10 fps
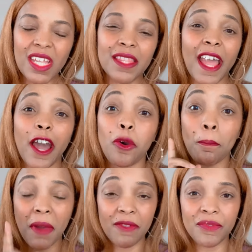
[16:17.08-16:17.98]
Now,
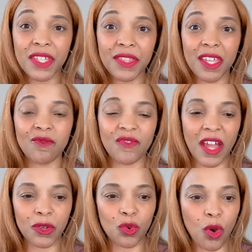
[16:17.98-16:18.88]
my fifth and
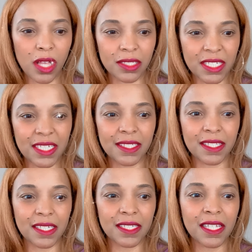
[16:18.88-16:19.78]
final quality is
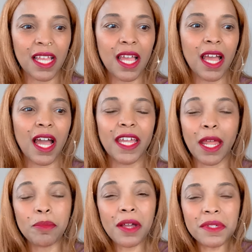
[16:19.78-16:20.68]
this, and
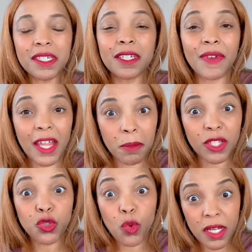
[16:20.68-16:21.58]
I probably could have had
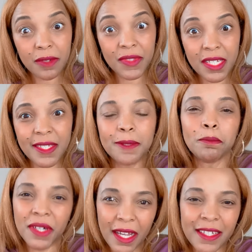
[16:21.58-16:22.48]
about 20 of these,
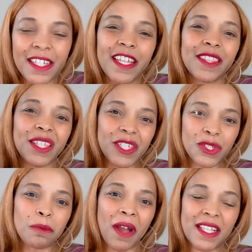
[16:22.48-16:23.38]
but these
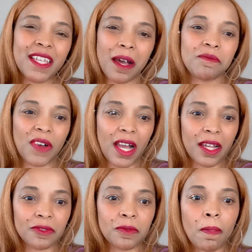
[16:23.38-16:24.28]
are my top
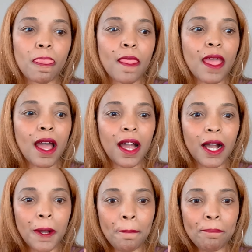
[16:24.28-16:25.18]
5.
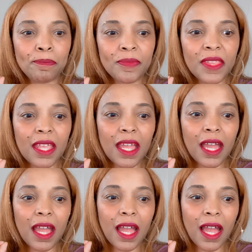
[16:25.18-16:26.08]

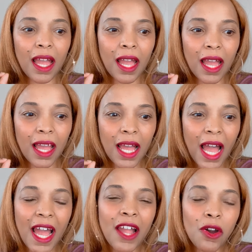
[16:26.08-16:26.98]

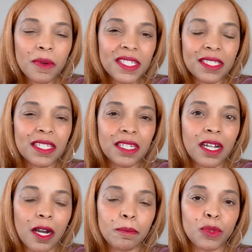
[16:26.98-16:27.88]
I always see
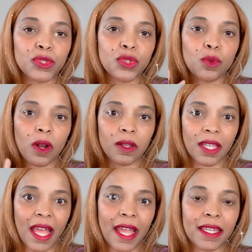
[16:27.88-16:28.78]
couples who are
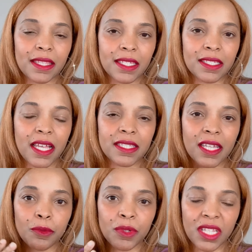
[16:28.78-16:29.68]
lacking this. As
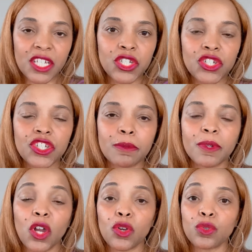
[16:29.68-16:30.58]
a relationship
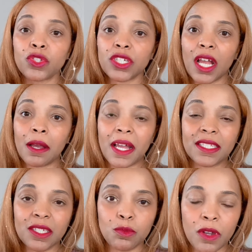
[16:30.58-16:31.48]
coach, I
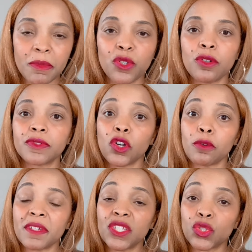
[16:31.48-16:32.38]
see women who have
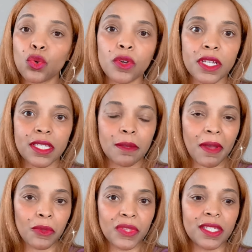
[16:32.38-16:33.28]
told me stories
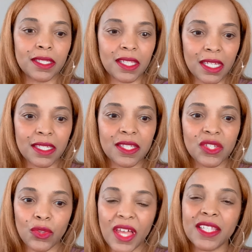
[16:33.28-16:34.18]
about these things, and
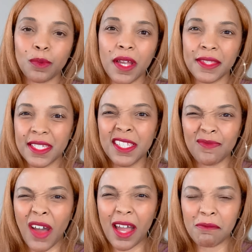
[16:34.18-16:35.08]
so that's why these
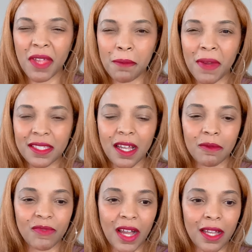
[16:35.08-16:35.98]
5 made my
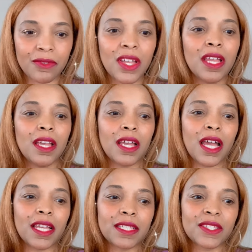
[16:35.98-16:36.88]
top 5.
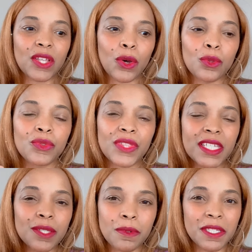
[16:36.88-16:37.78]
And so
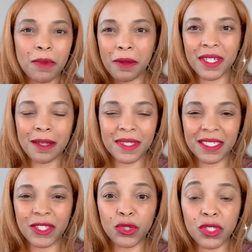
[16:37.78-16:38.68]
this one probably comes
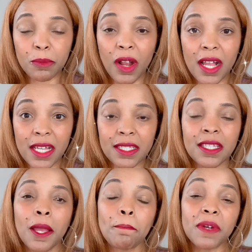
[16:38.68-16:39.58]
as no surprise,
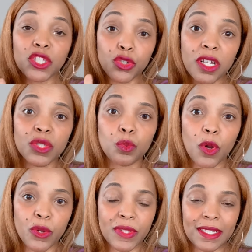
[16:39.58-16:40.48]
but
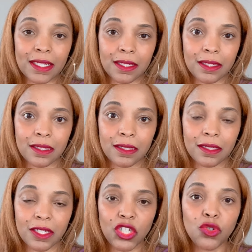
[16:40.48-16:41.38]
trustworthiness.
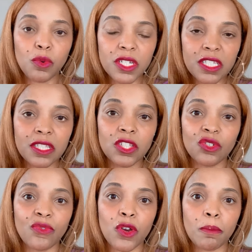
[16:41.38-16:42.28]
You want to
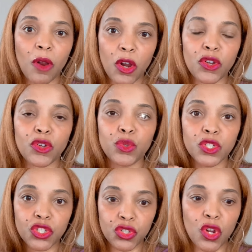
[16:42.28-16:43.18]
look for a partner who
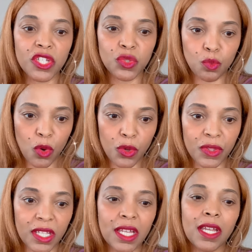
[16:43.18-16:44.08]
is
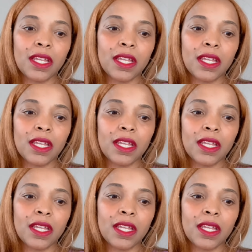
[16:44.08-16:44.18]
trustworthy.